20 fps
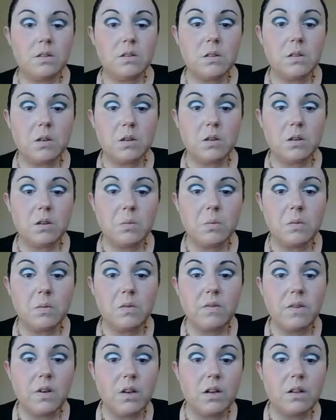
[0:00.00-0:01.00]
So
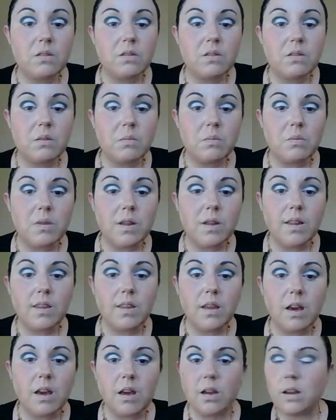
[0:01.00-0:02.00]
we've got something like
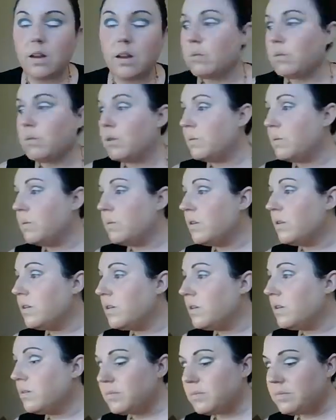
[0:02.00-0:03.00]
that now going
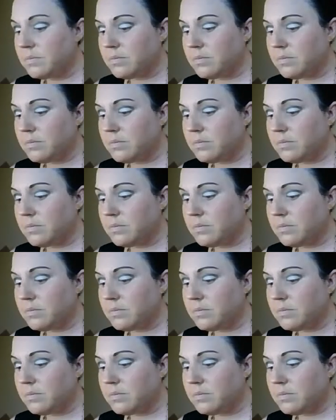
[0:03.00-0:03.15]
on.